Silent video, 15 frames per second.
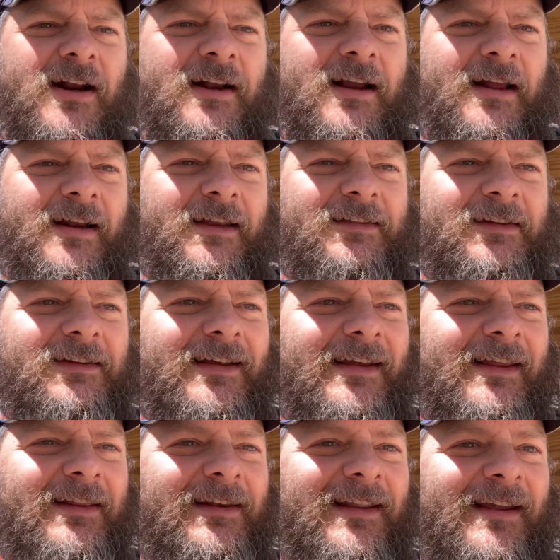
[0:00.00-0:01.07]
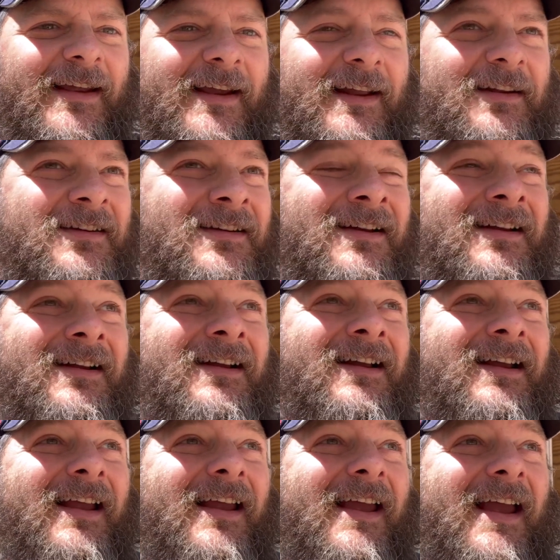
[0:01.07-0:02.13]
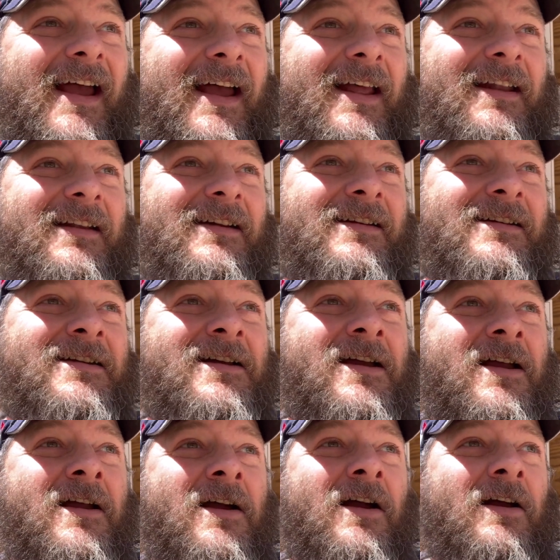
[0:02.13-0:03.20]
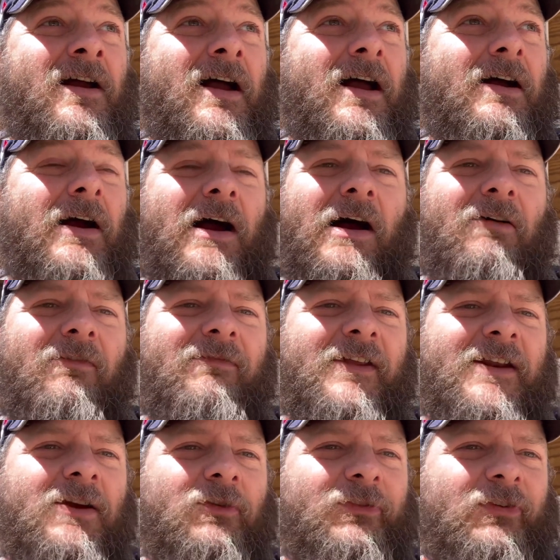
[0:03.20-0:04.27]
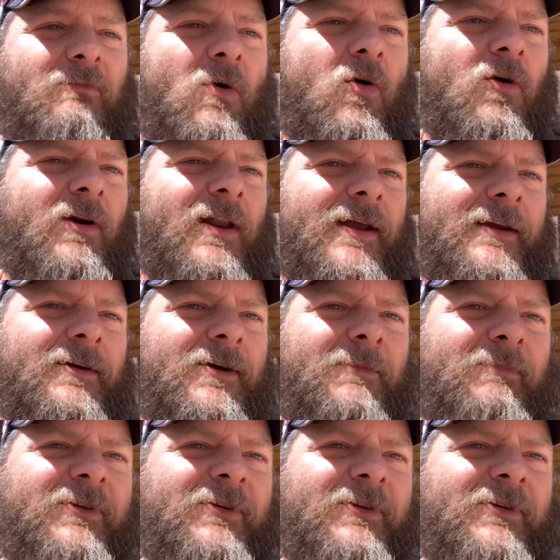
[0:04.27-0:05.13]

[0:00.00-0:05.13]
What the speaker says: to kind of get the lay of the land, and I'll video some more later up